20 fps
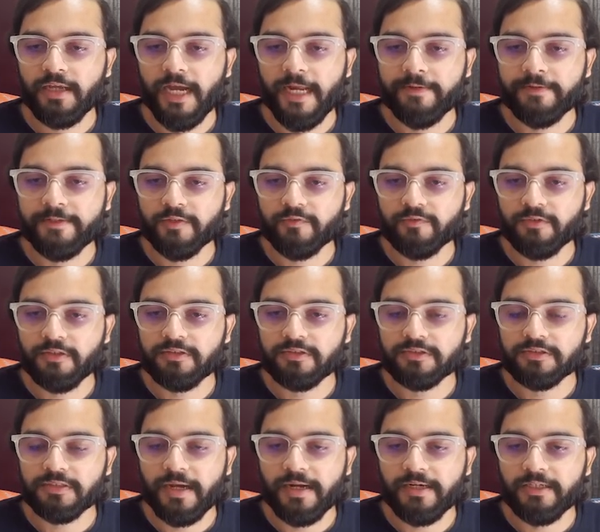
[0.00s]
and it will
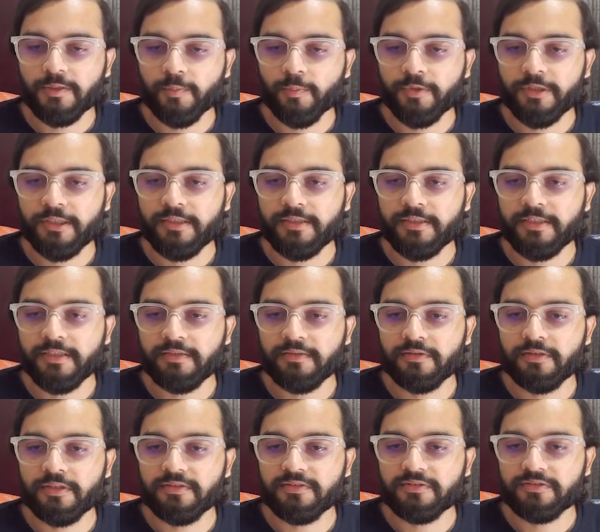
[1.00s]
start printing
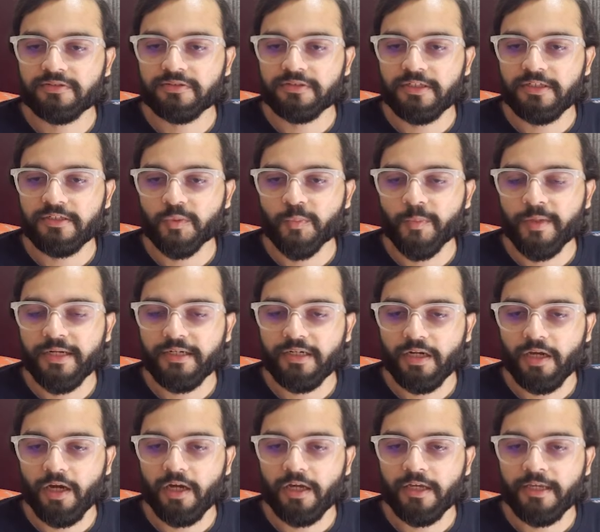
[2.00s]
this statement
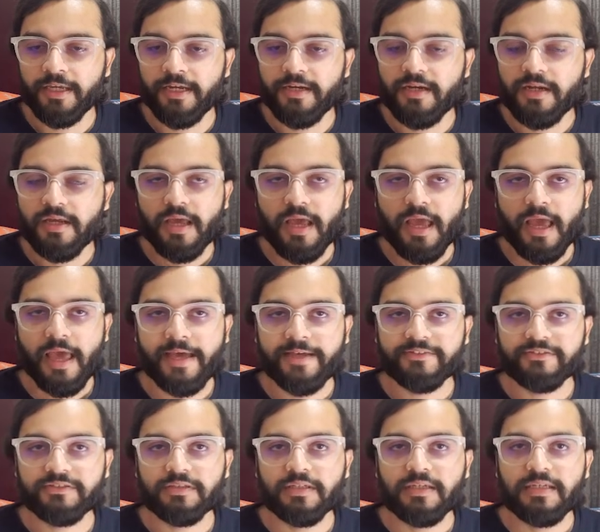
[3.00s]
again
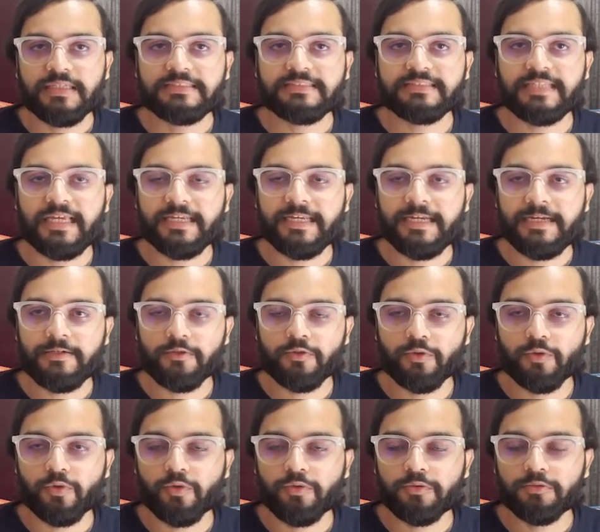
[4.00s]
as second
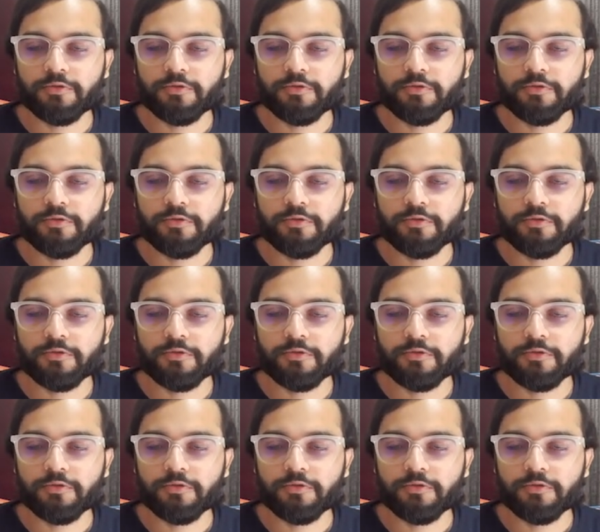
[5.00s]
row,